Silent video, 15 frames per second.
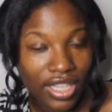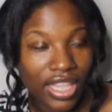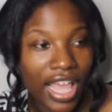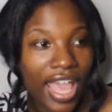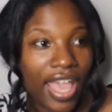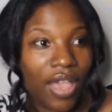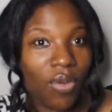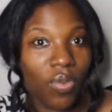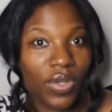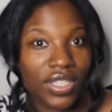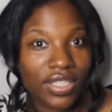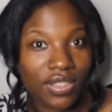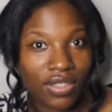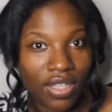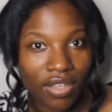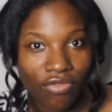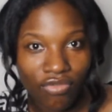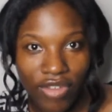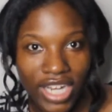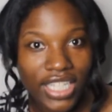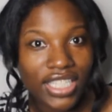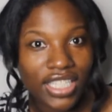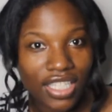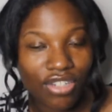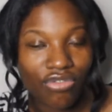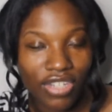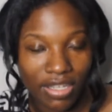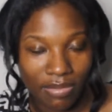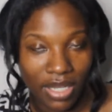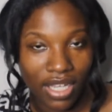that was ready to
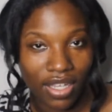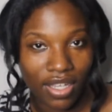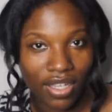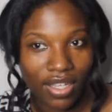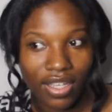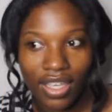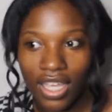greet me